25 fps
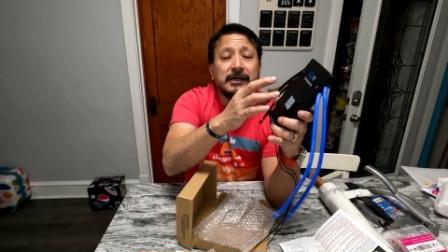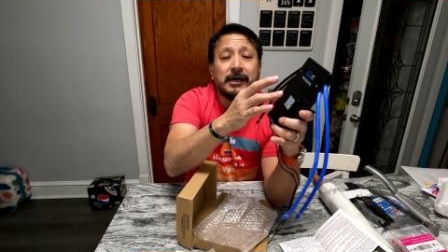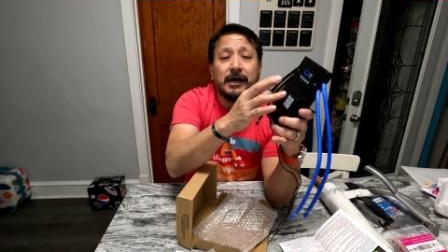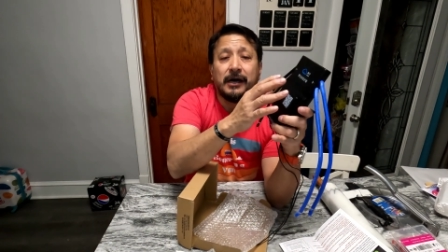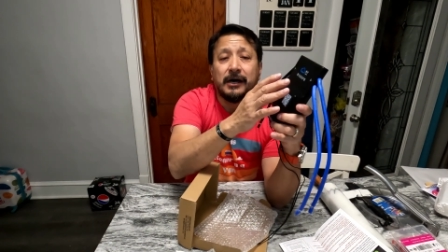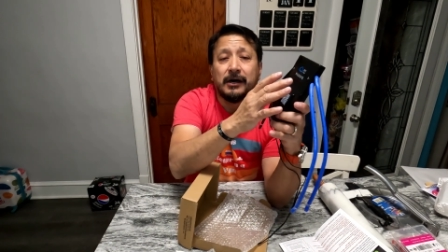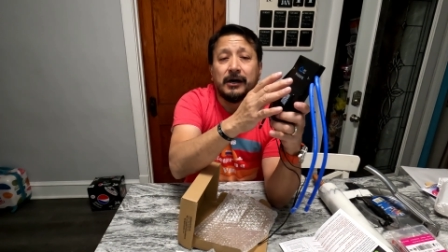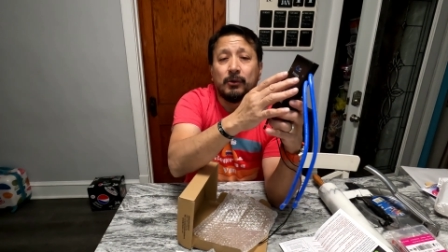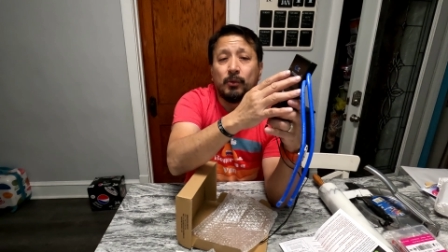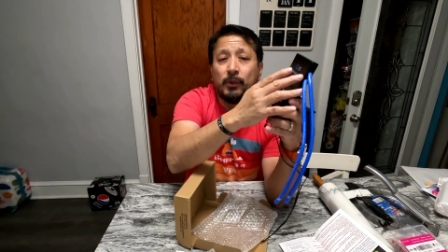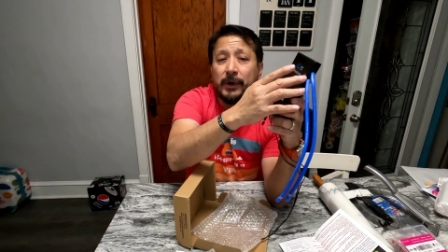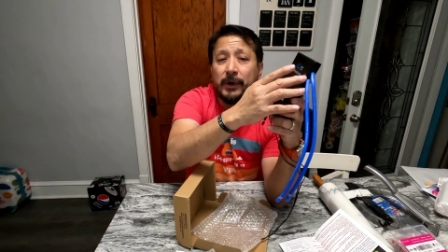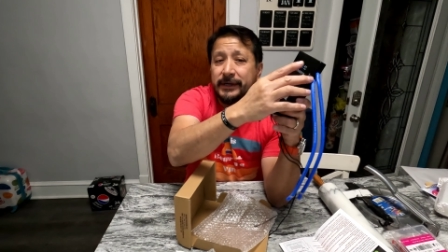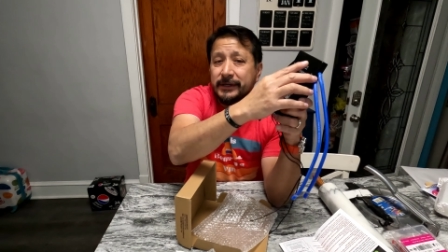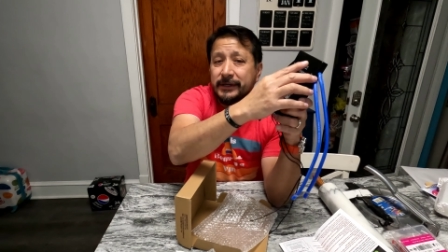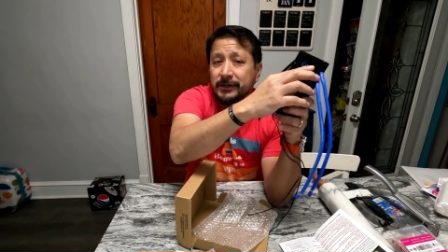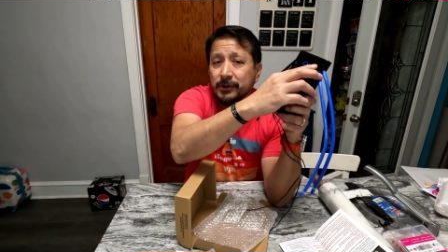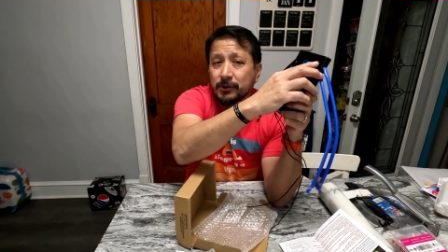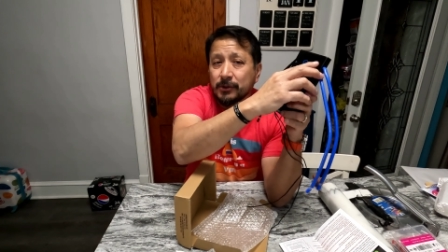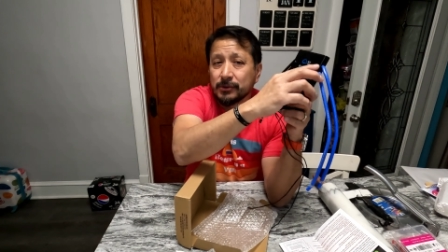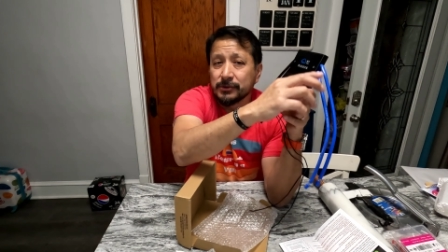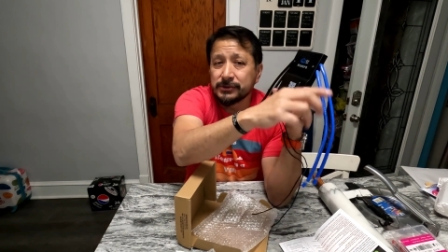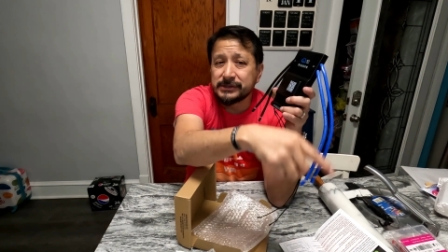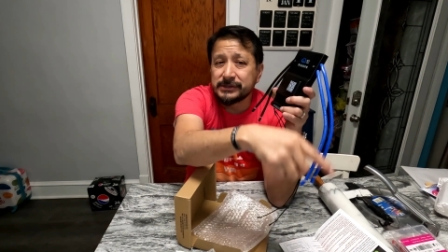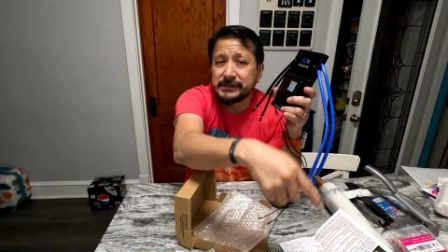Uh,
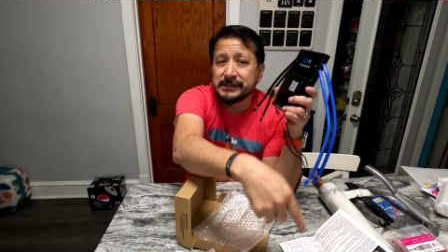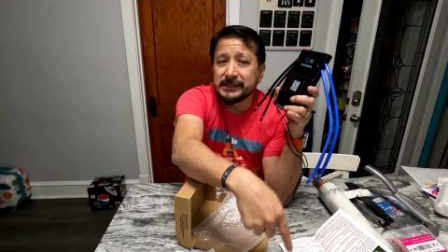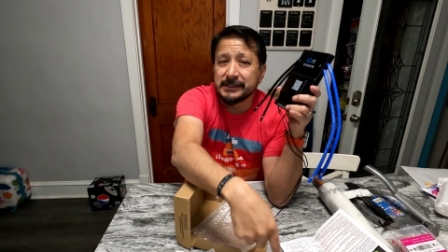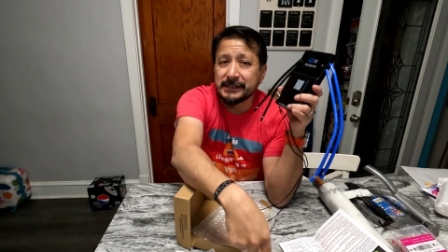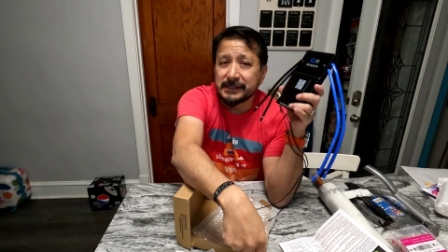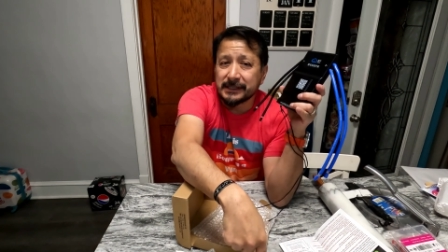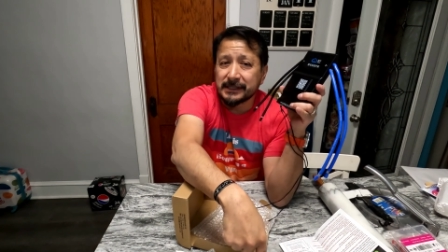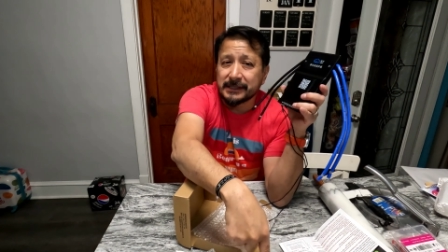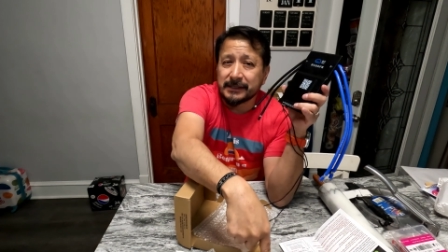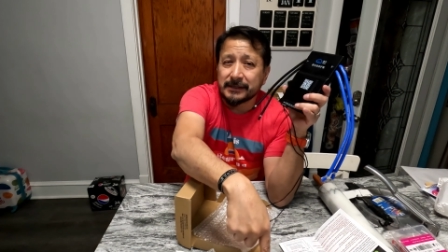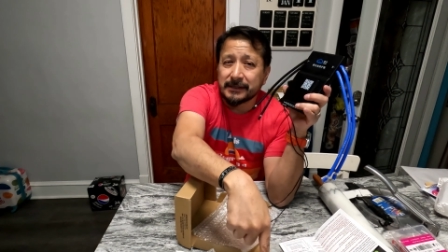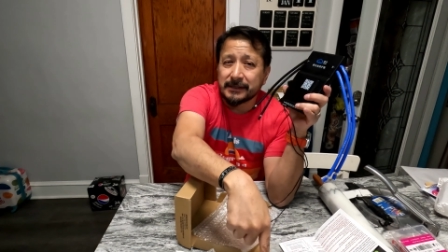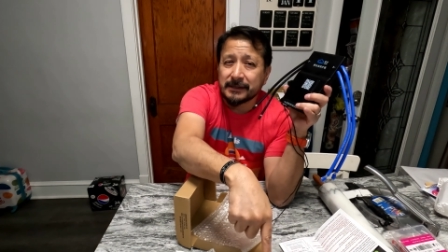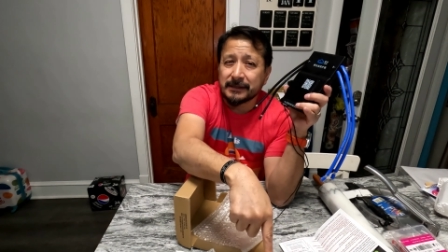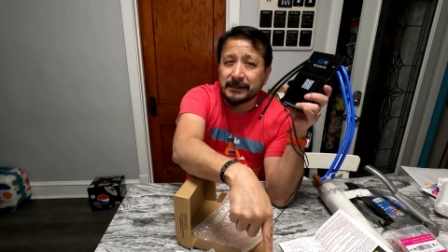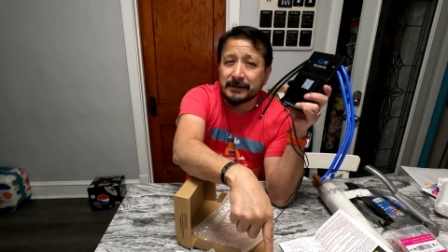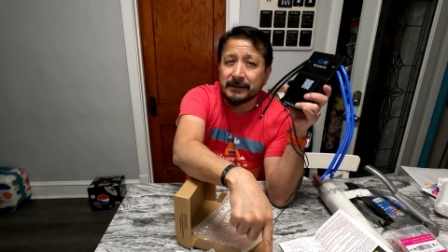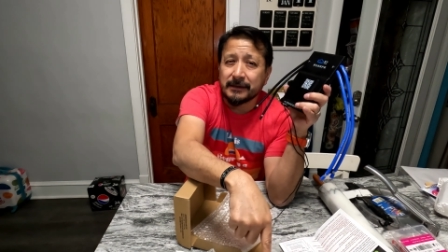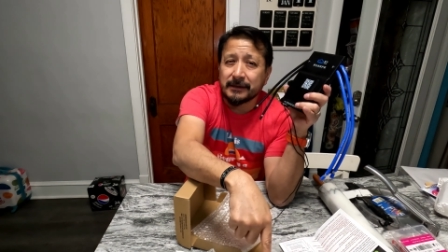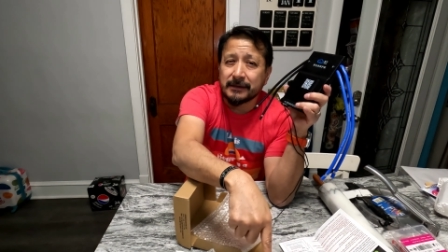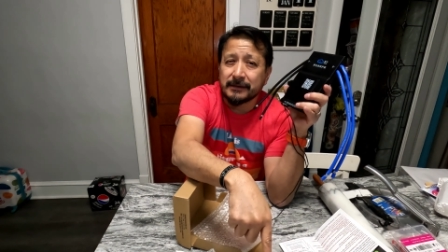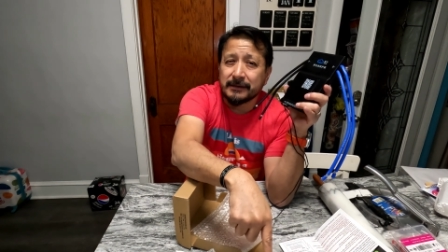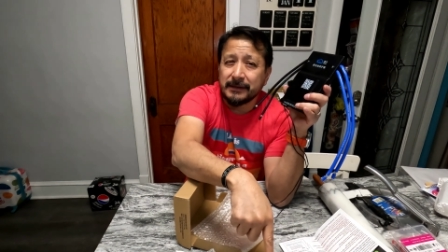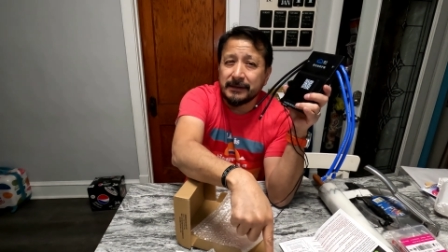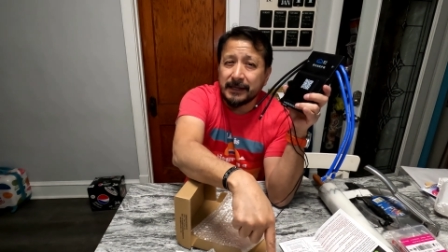one goes to the
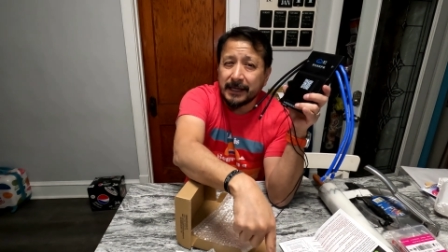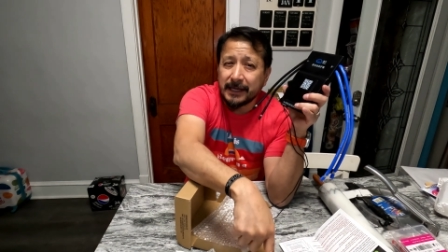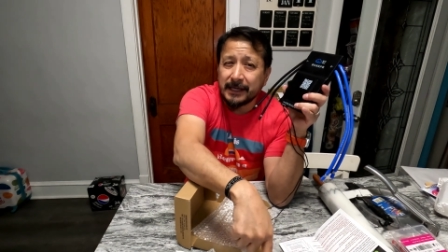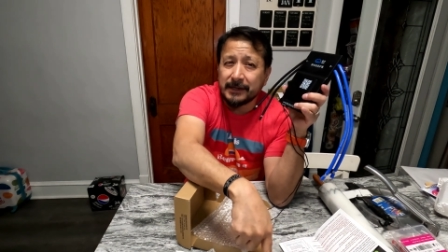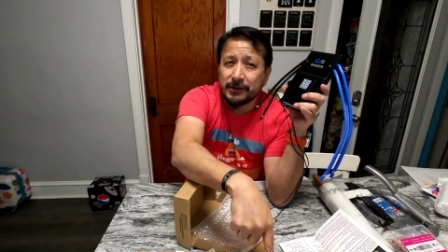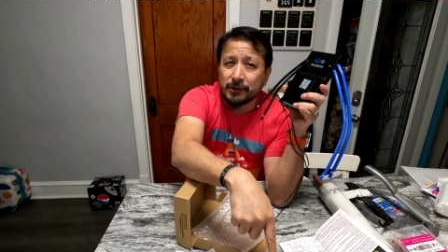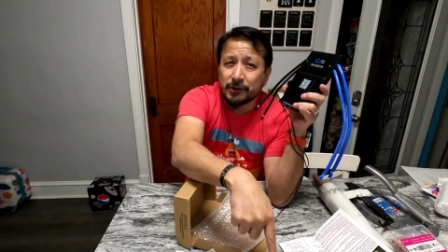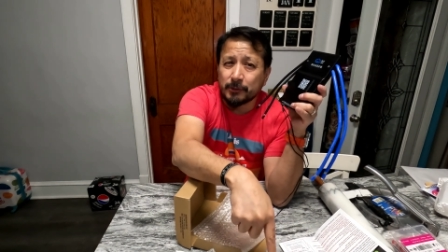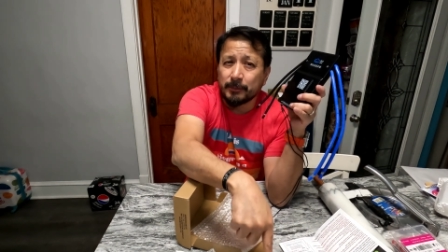net,